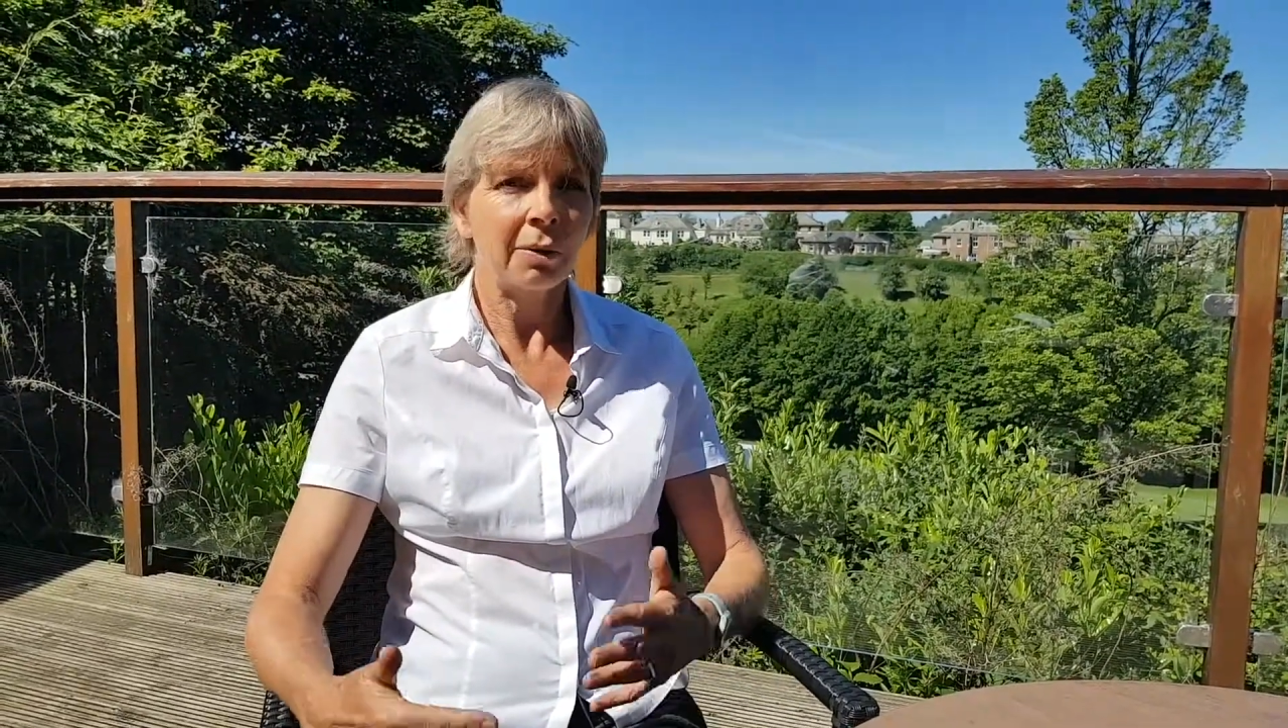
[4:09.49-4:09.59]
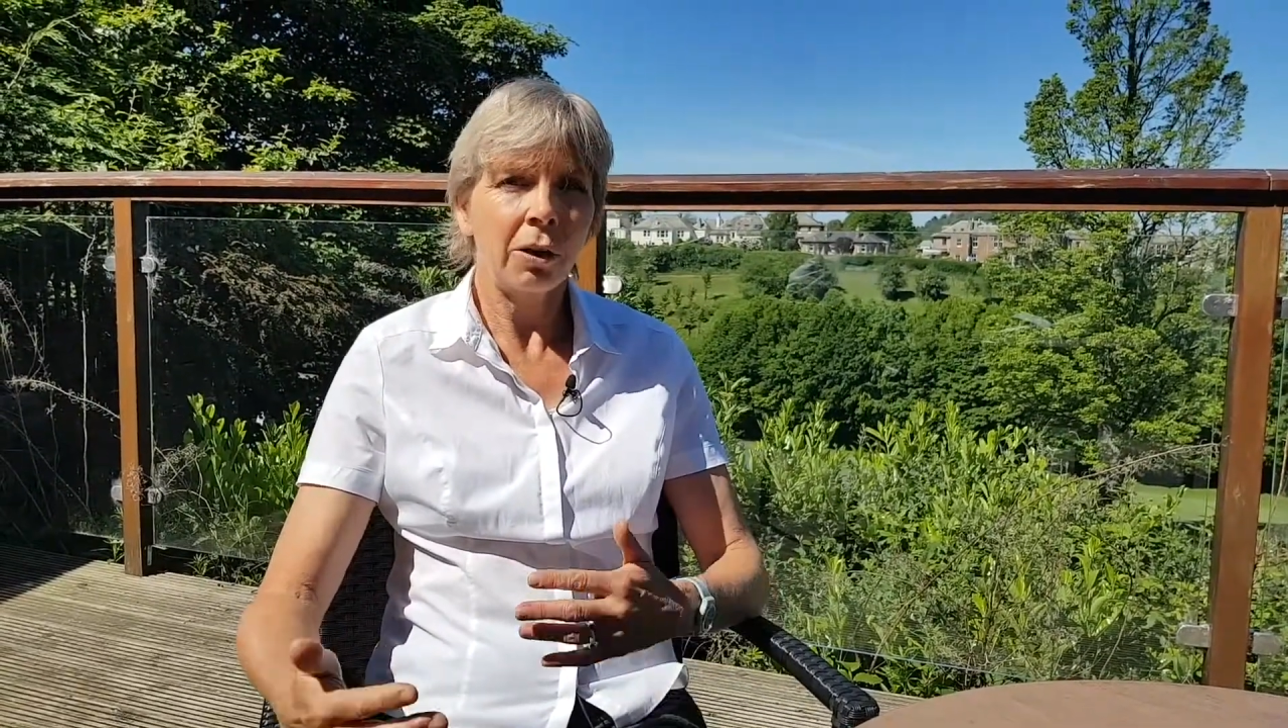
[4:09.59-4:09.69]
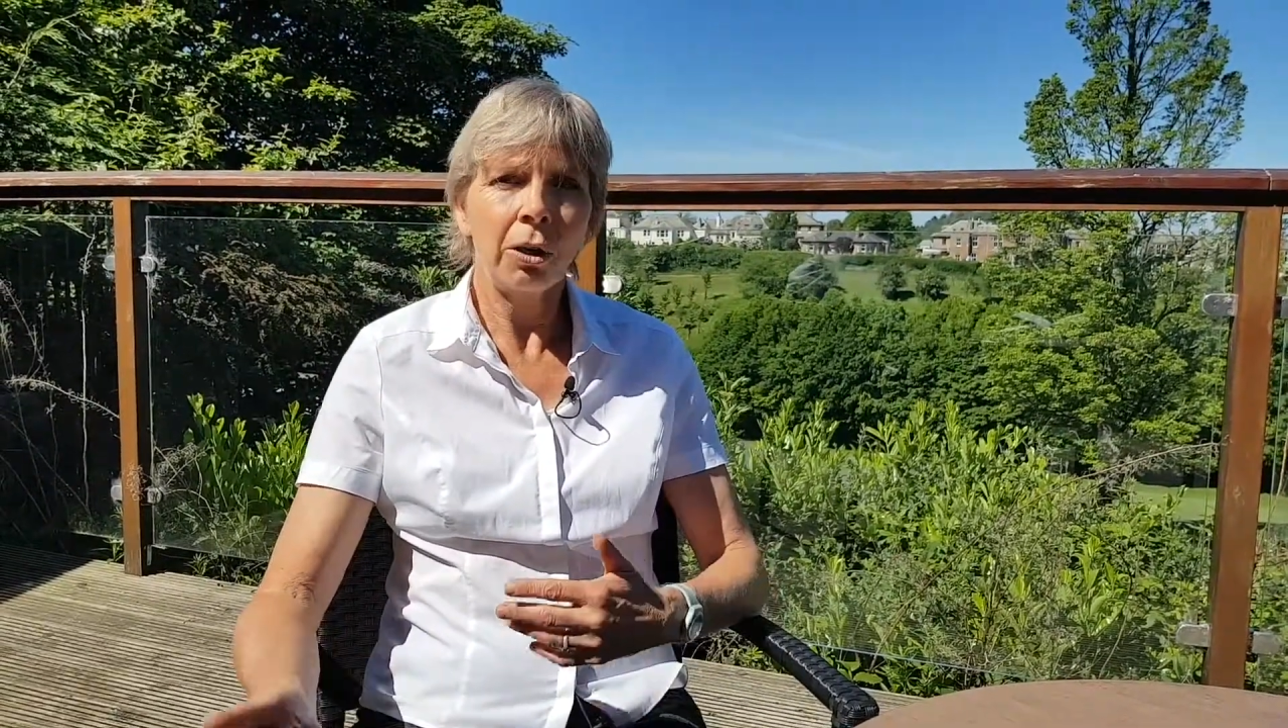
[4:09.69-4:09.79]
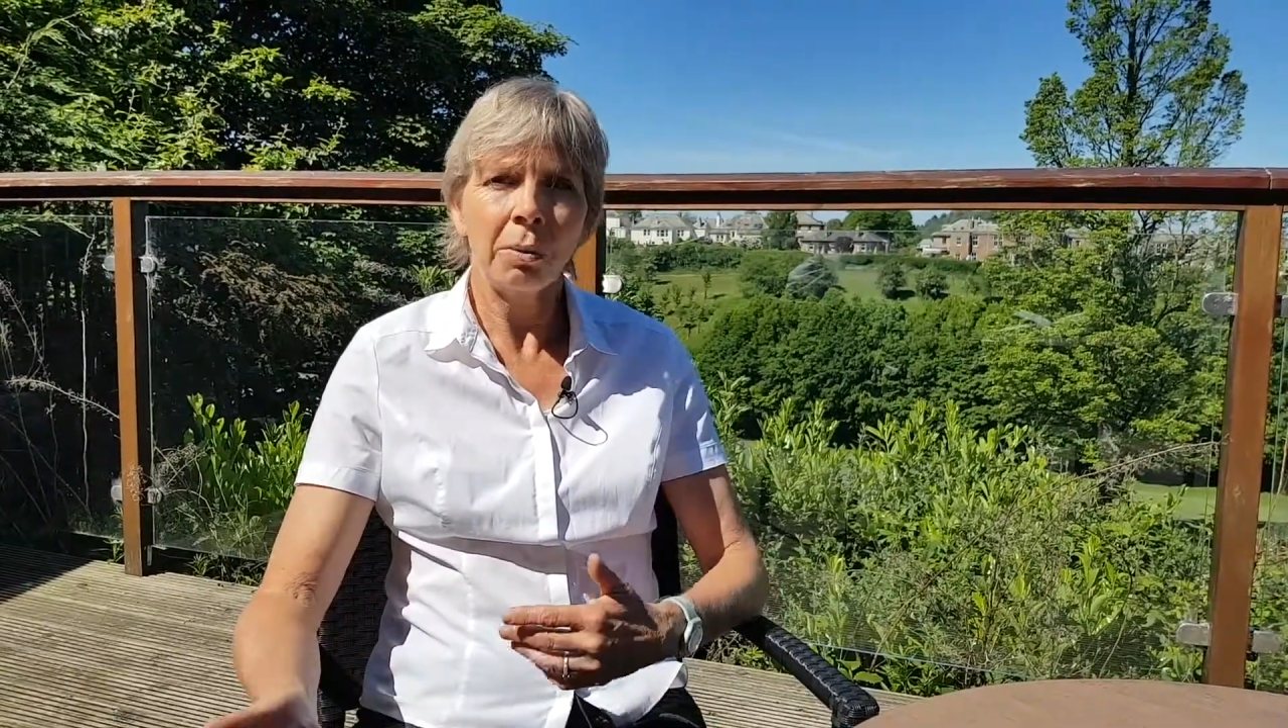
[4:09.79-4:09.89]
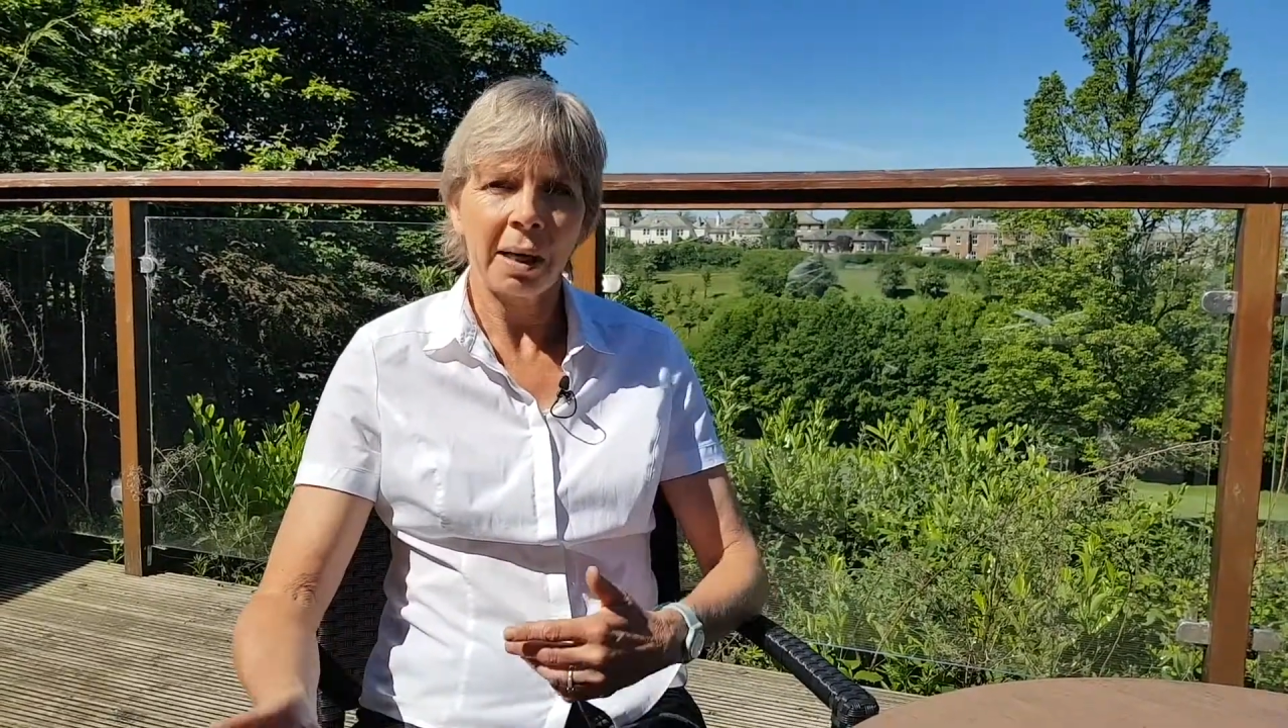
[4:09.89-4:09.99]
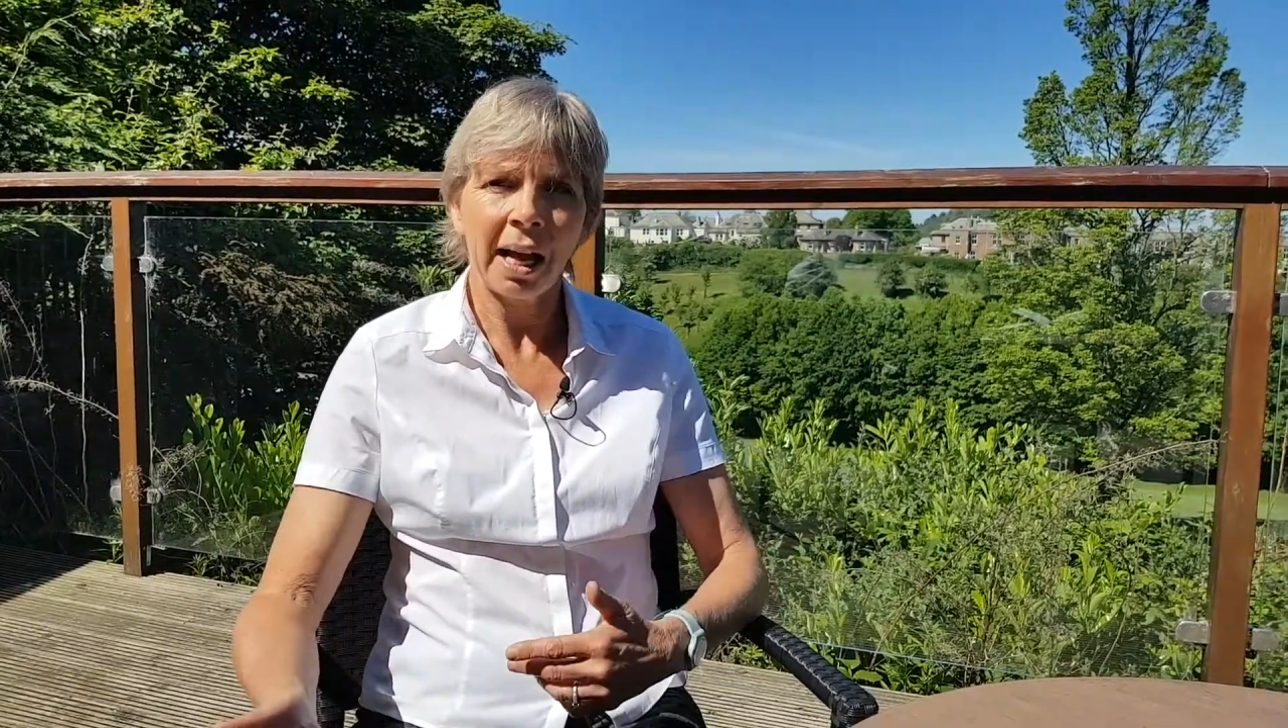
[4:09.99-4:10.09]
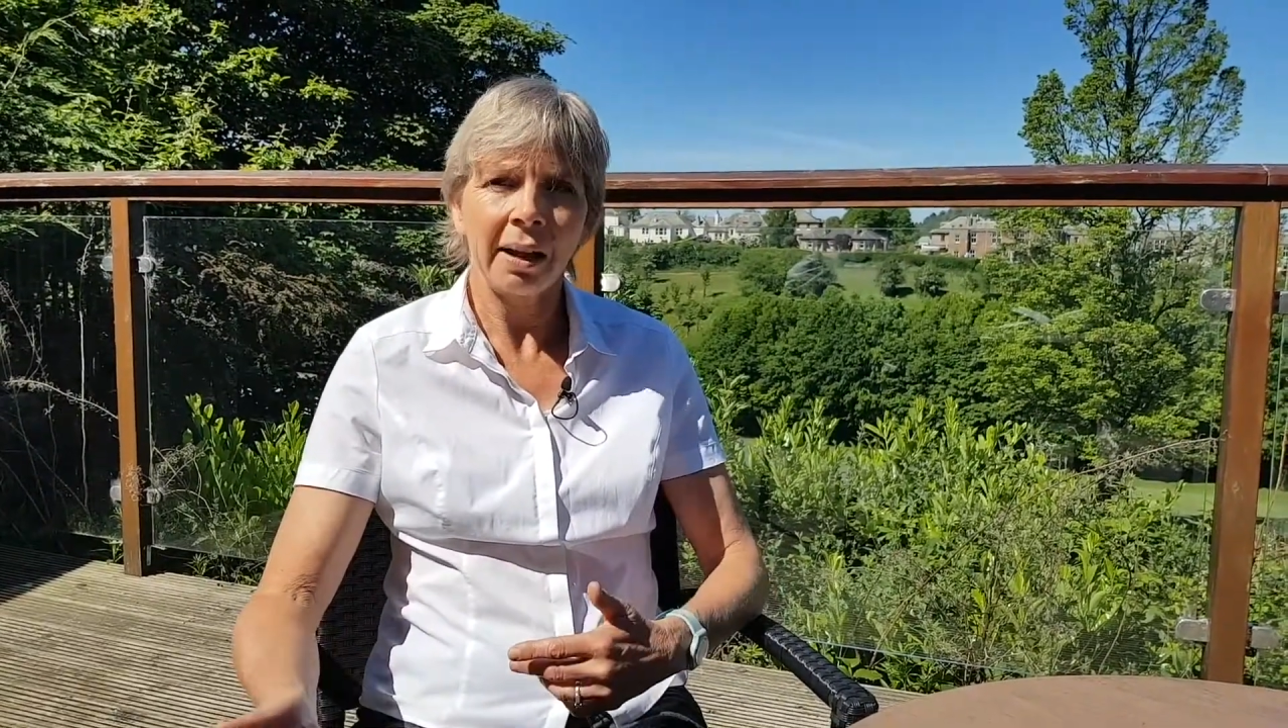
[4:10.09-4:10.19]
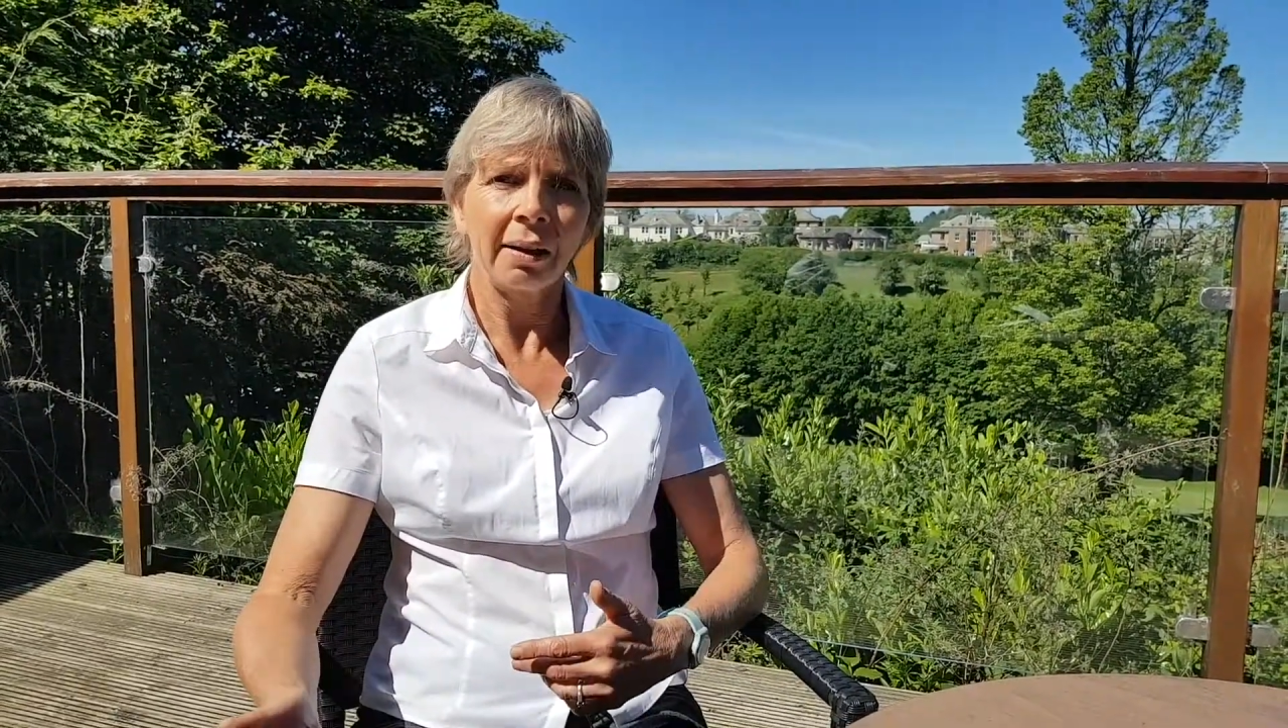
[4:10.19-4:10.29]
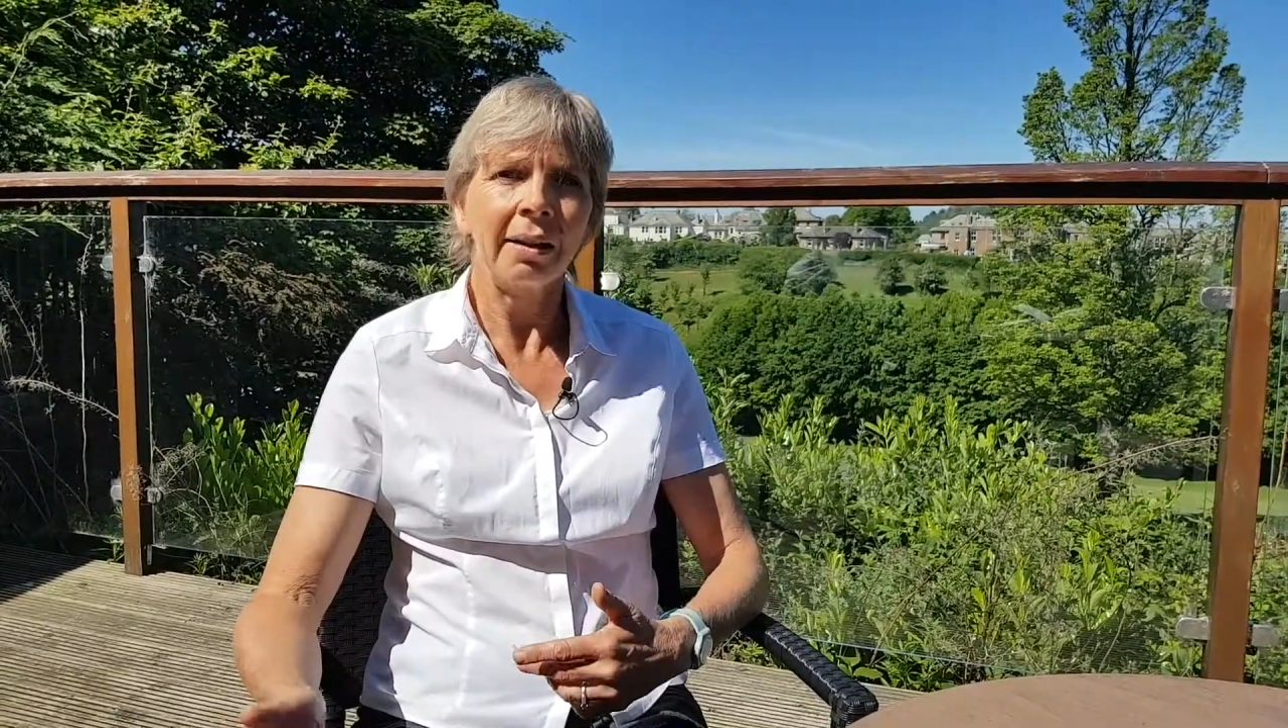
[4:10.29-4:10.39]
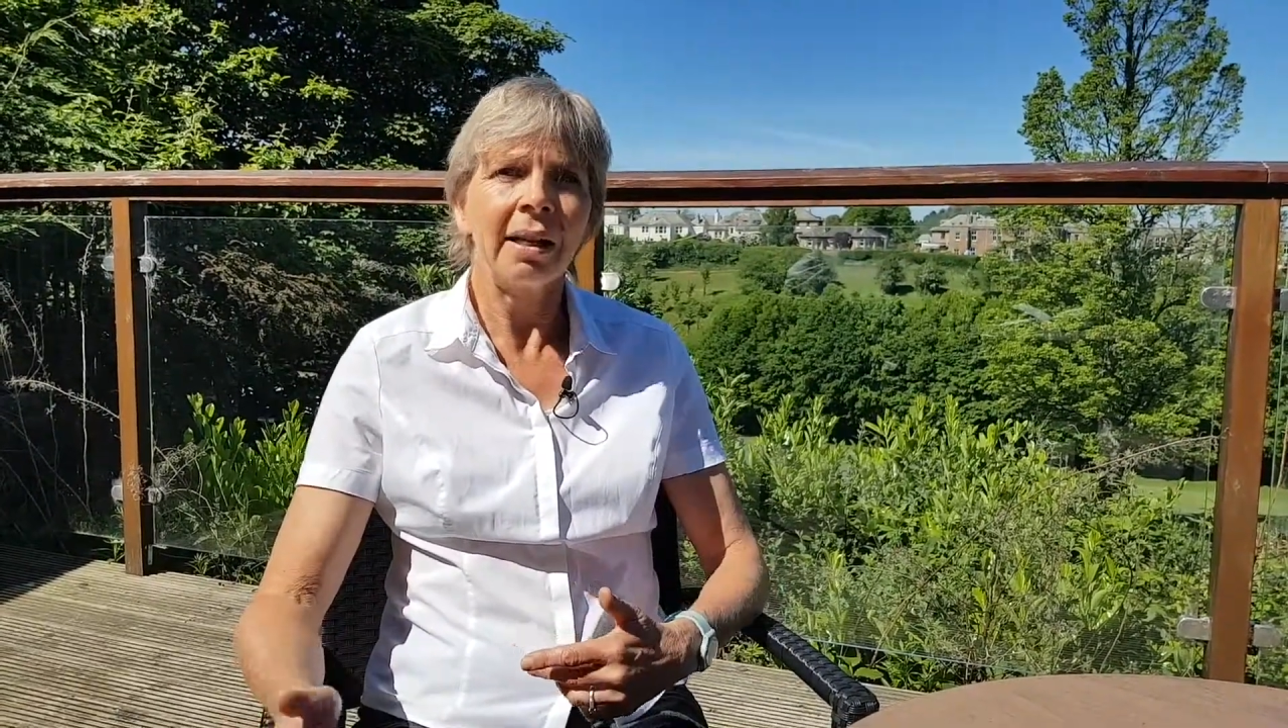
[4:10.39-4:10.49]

human health